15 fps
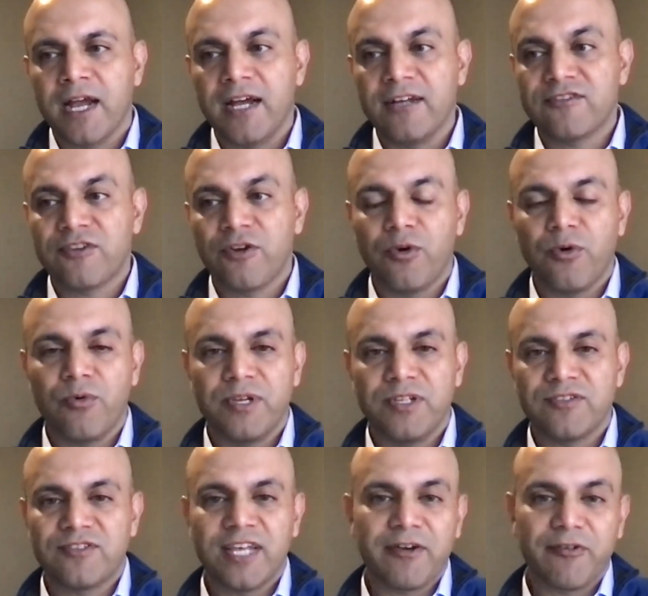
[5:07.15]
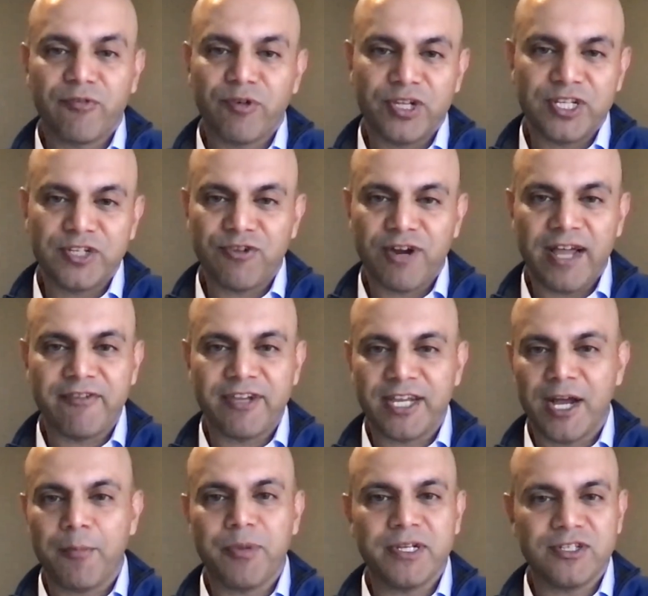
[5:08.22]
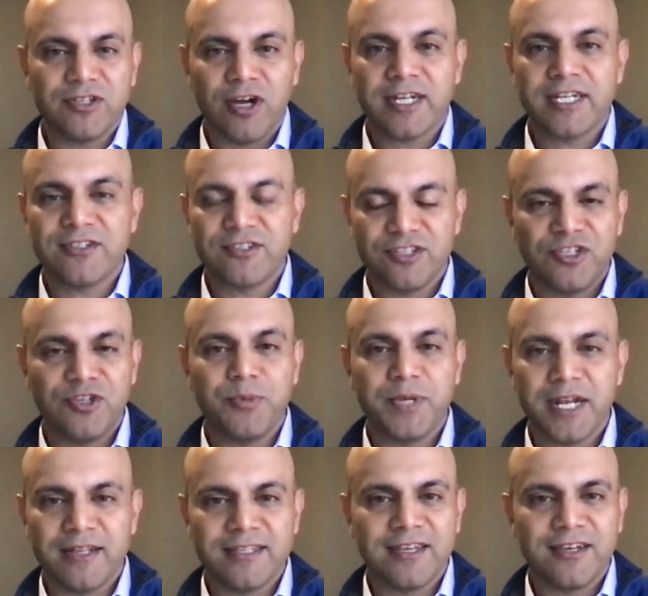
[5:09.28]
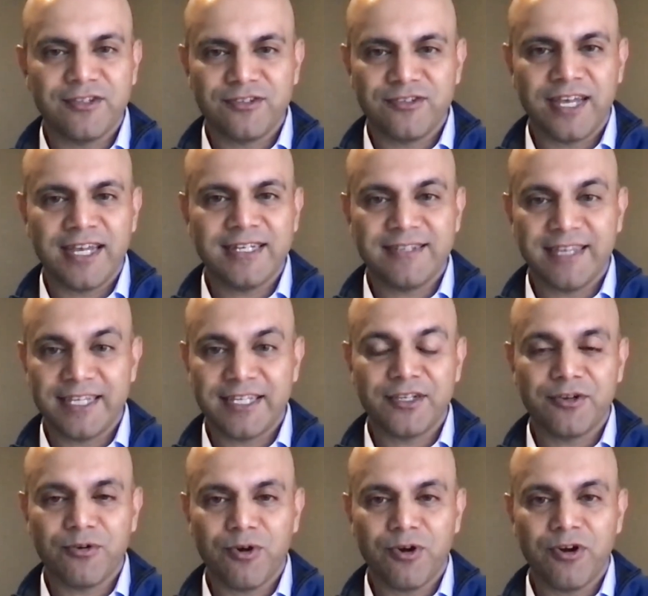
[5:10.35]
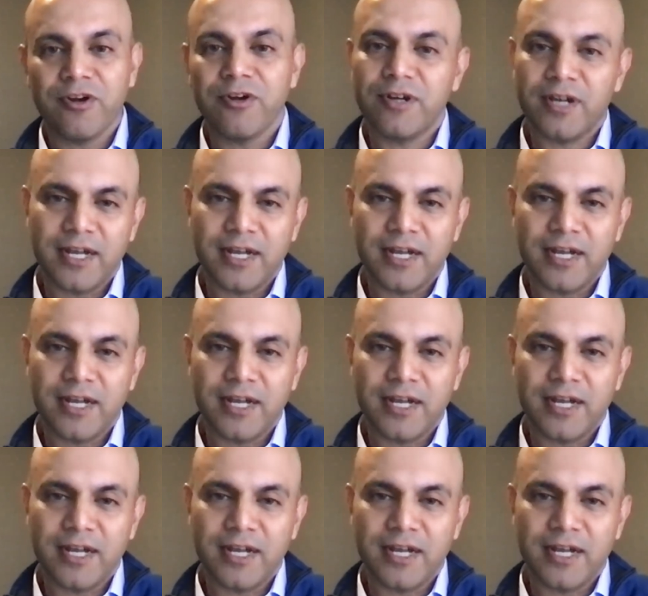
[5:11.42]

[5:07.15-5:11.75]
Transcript: So instead of really driving up and talking to a human on the other side, taking your order,